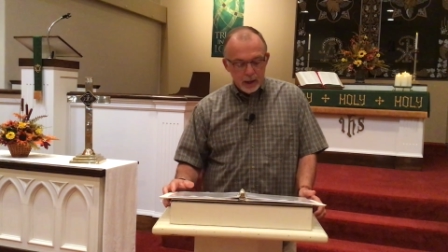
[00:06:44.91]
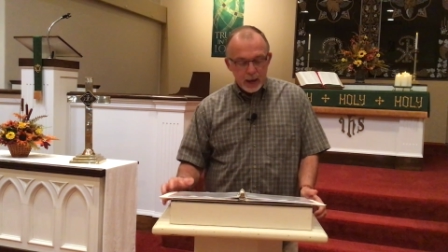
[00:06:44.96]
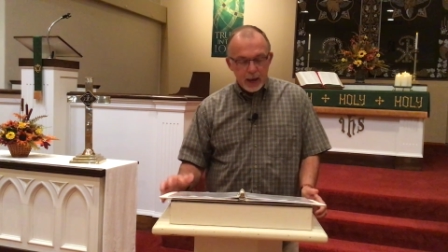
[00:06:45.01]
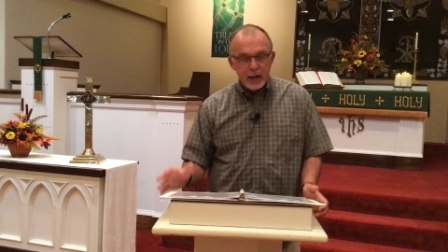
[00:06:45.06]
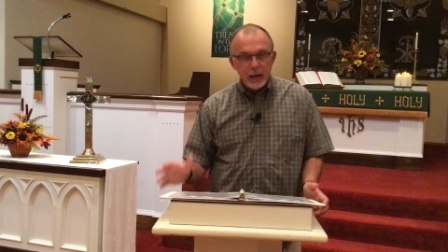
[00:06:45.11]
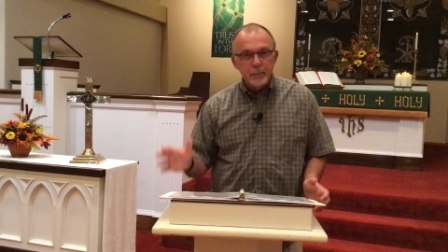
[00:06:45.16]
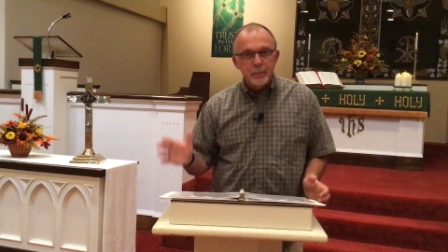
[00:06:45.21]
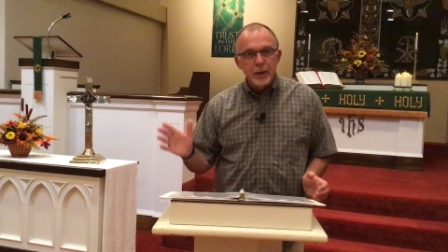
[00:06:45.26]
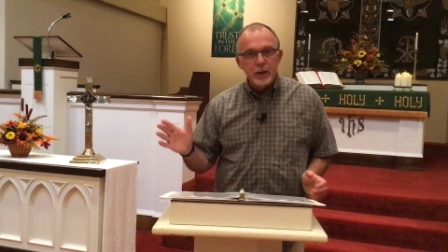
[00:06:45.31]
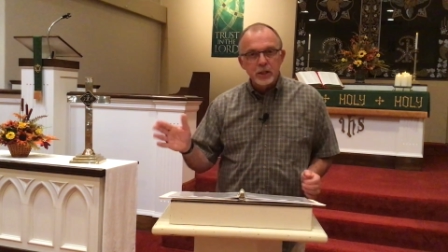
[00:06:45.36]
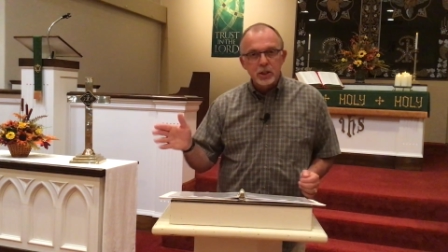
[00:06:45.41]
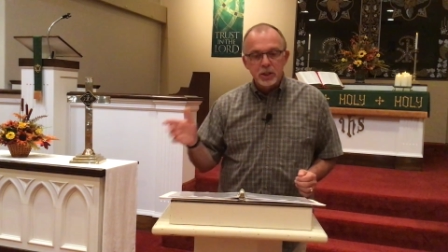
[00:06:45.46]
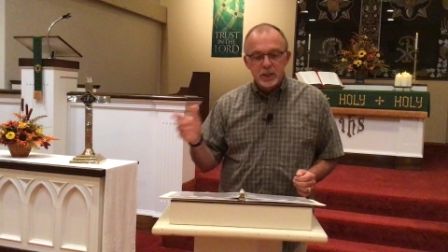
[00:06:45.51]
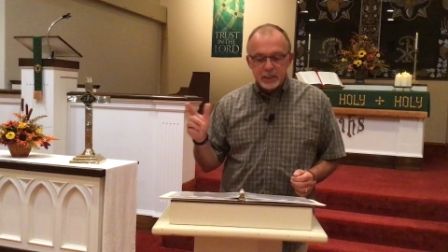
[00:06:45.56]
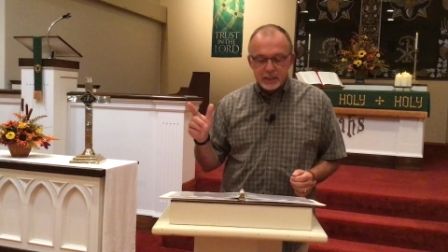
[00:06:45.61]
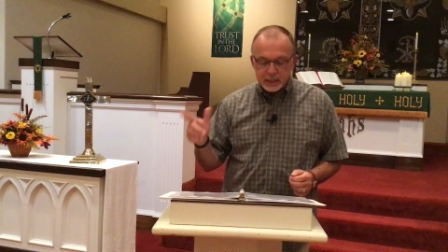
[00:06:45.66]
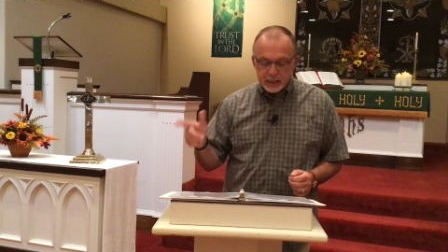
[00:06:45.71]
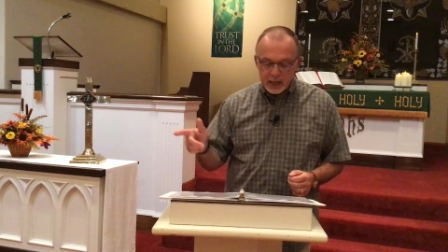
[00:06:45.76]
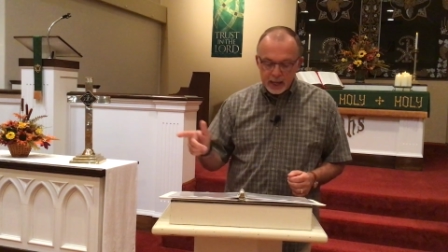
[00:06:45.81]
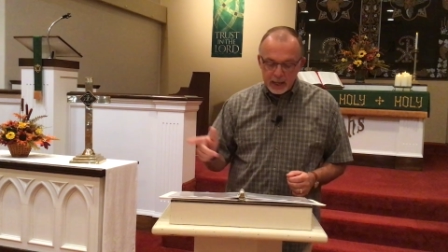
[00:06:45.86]
and he pitched
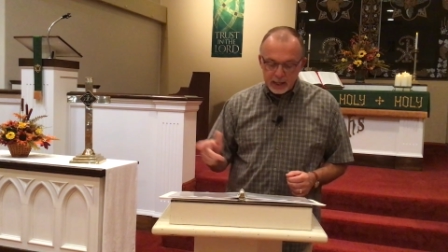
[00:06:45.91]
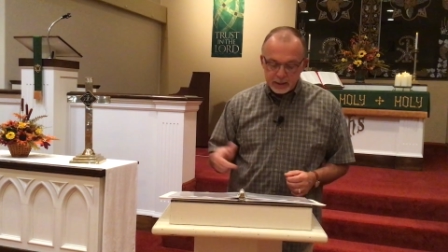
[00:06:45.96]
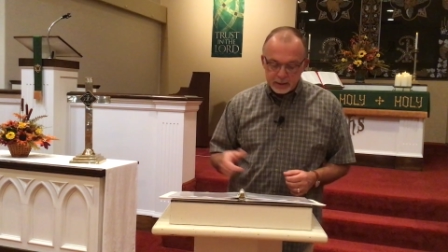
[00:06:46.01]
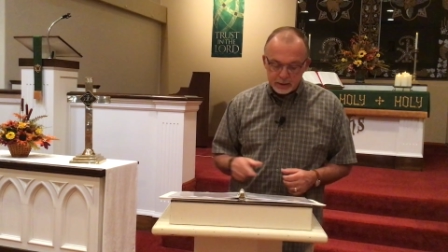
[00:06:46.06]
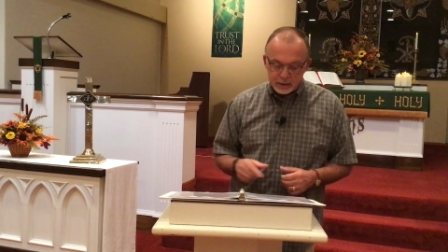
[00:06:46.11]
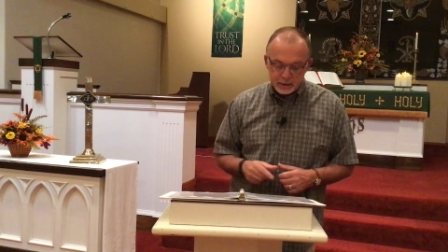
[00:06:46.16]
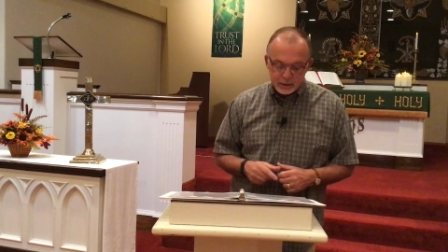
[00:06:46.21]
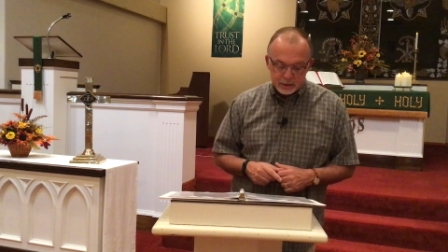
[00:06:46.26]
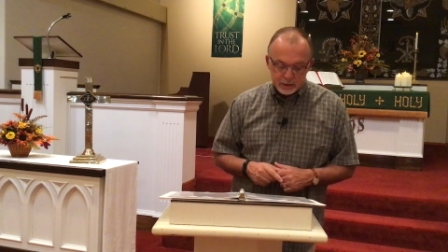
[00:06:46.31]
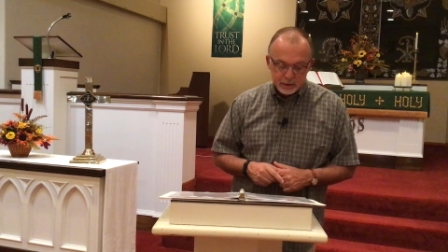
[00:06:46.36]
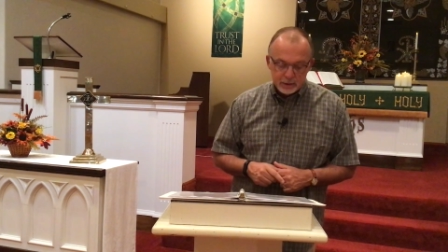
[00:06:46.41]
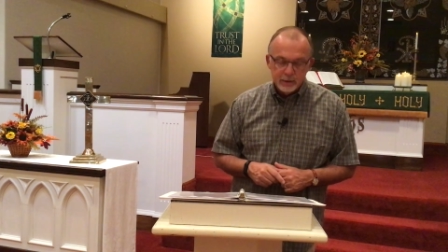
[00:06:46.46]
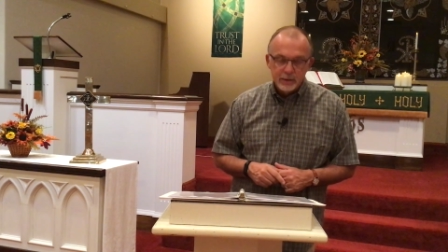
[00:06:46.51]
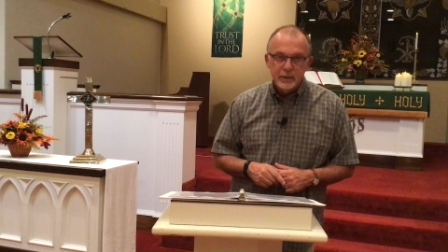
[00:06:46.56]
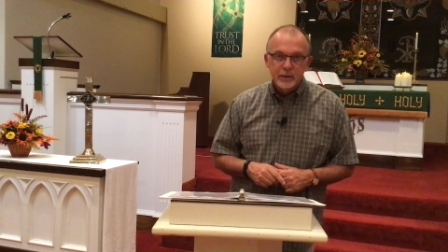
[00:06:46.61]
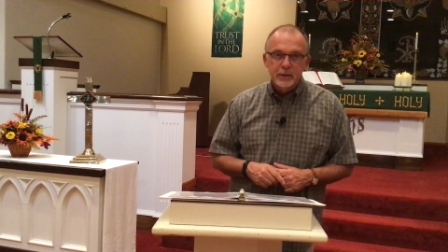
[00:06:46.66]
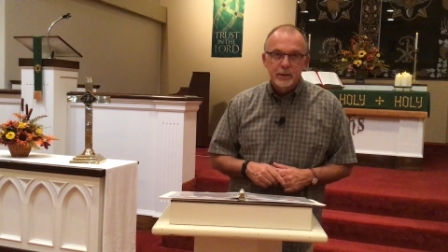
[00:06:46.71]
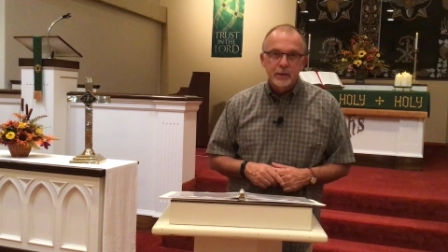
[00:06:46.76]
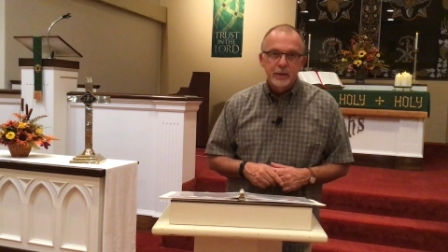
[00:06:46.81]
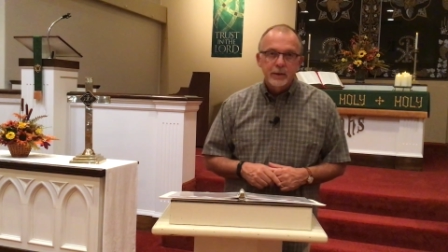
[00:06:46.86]
his tents
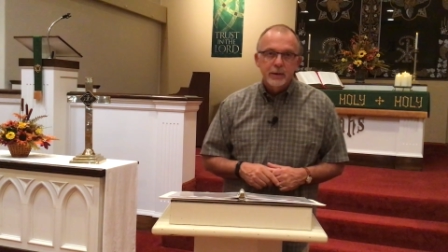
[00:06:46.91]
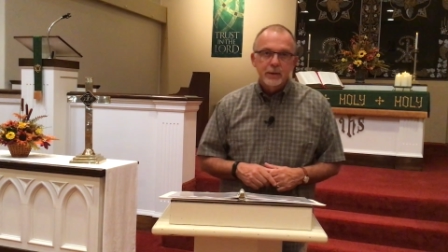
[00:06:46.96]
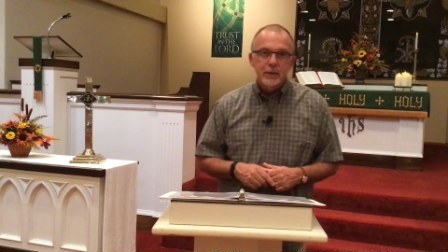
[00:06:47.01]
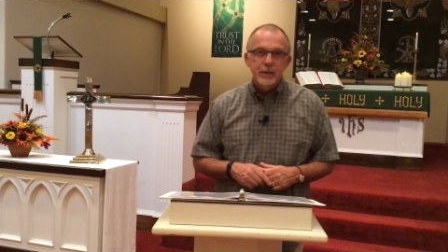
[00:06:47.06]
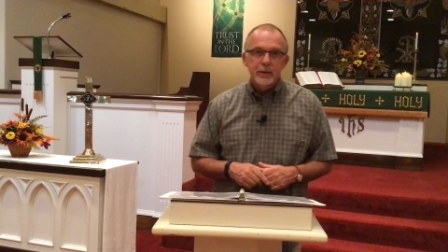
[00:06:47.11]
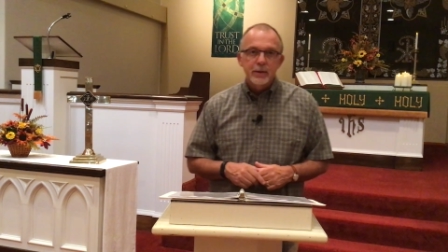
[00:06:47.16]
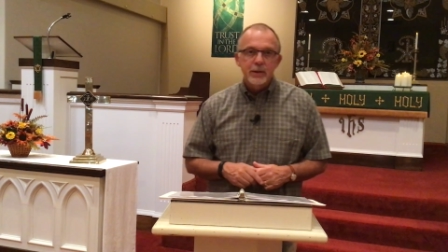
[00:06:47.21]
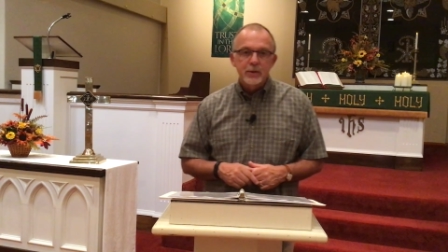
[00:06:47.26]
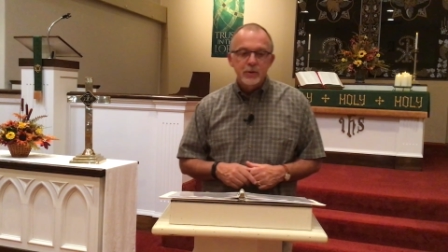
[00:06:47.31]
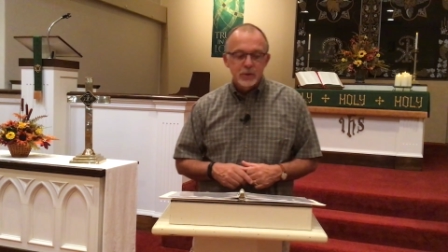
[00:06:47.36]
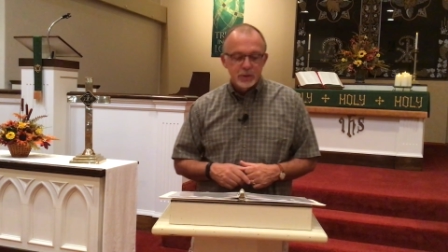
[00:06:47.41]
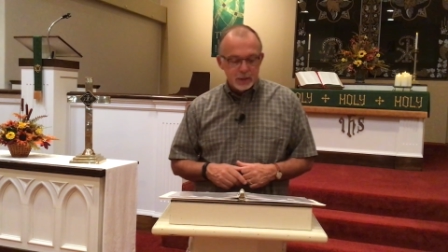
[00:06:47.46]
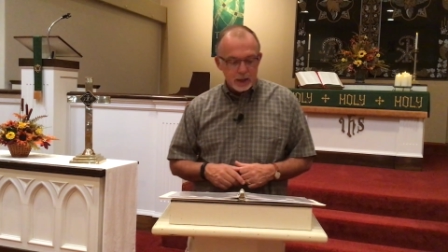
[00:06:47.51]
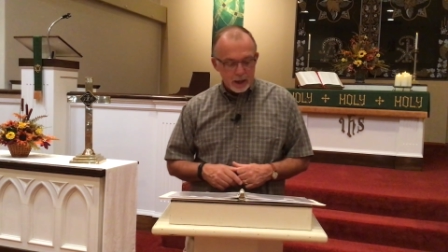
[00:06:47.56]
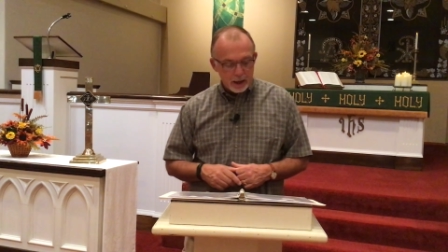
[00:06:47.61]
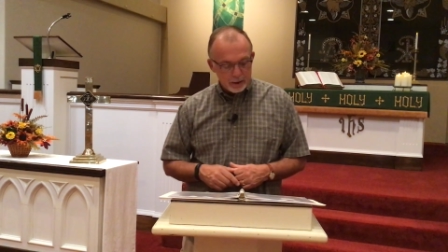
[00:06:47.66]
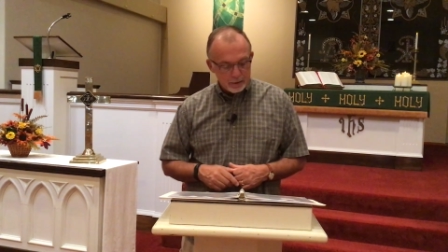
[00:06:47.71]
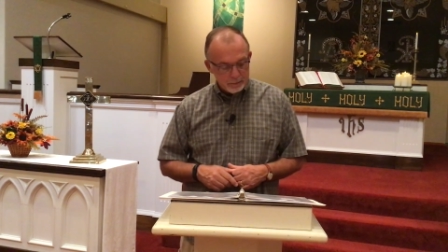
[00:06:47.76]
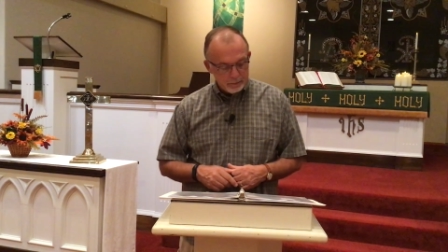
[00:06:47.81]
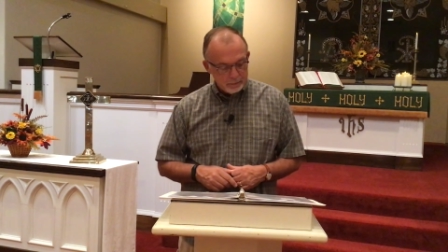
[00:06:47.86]
near
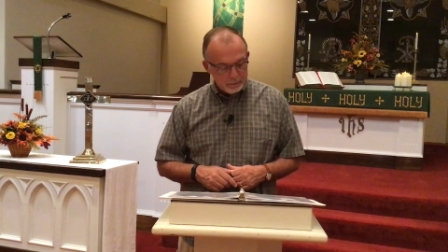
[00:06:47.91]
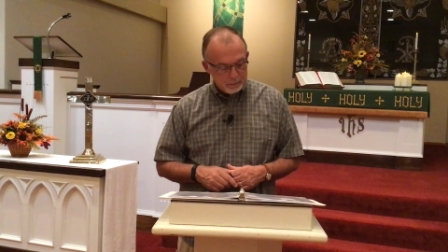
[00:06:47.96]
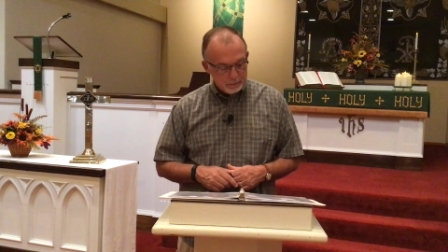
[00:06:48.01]
Sodom.